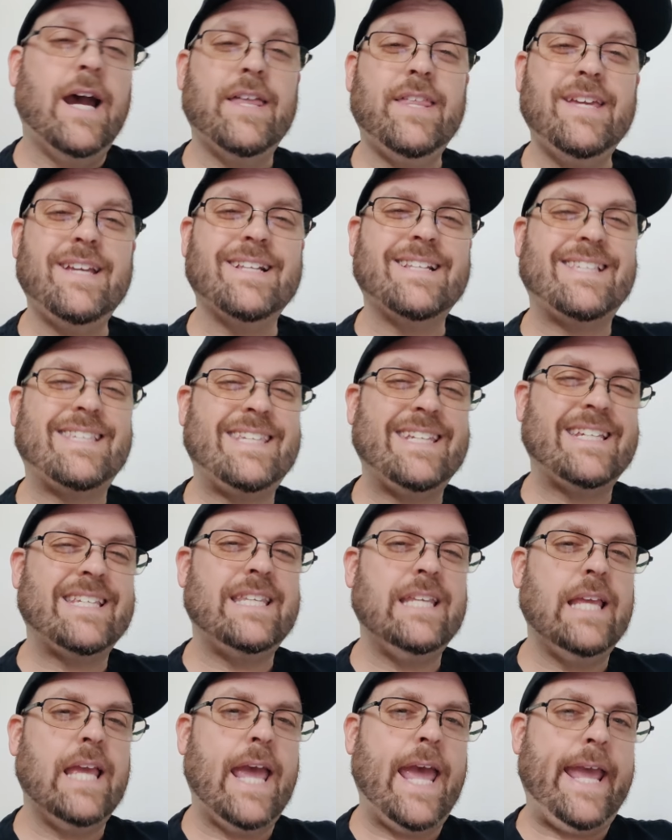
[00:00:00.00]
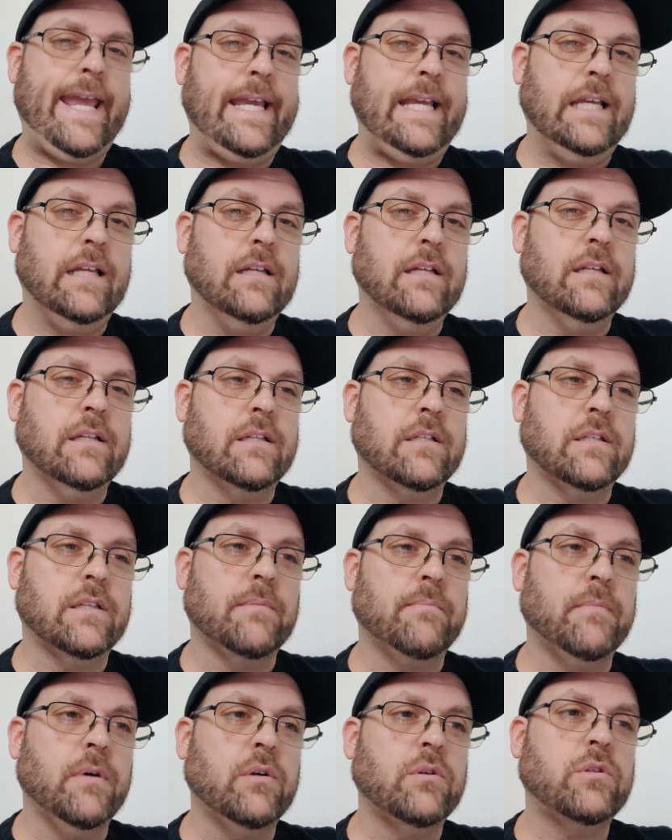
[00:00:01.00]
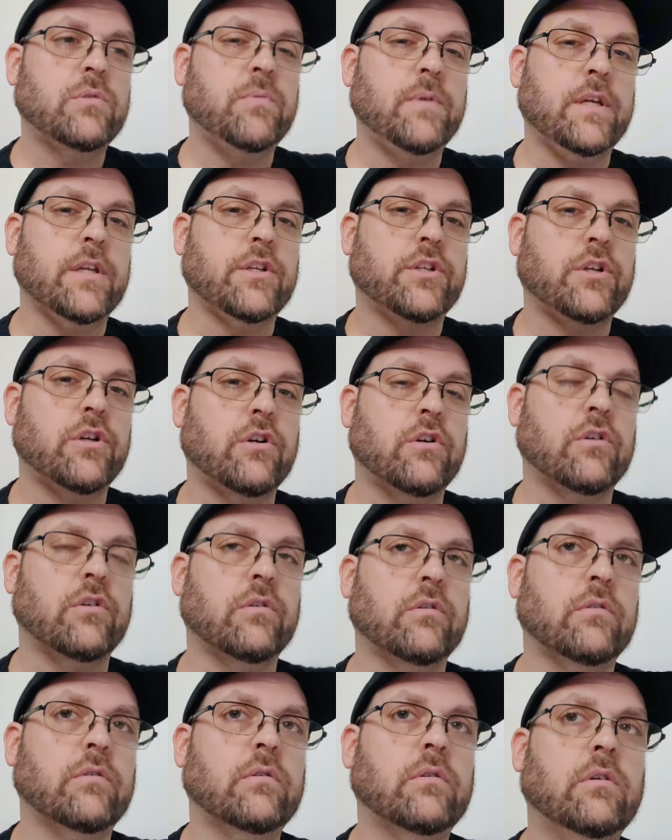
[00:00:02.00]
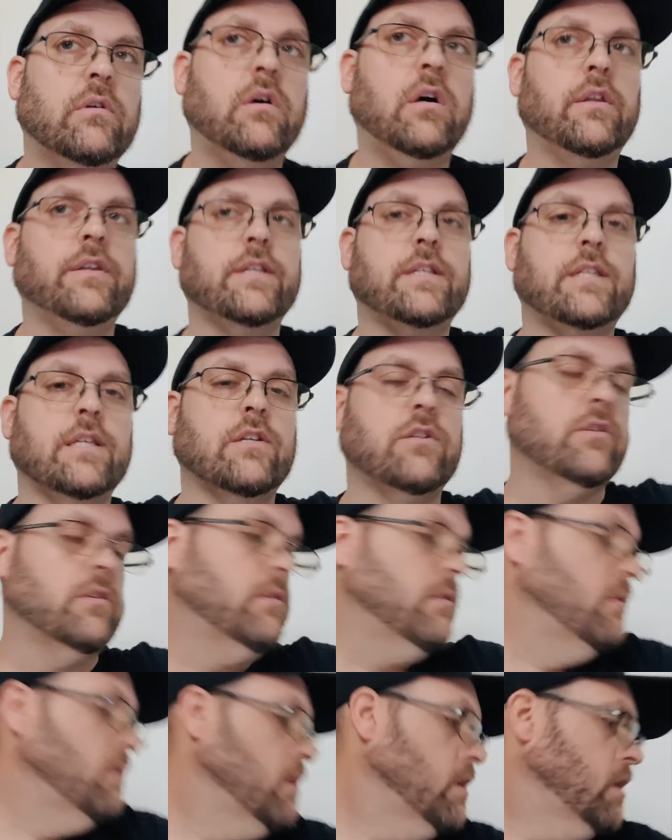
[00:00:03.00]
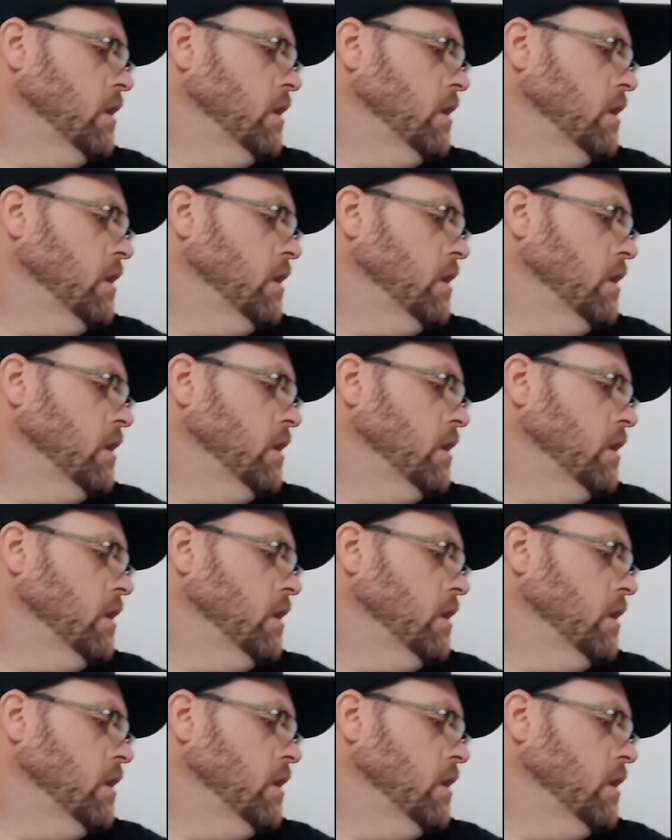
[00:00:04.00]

I think it's 68 is the most we could turn on this engine.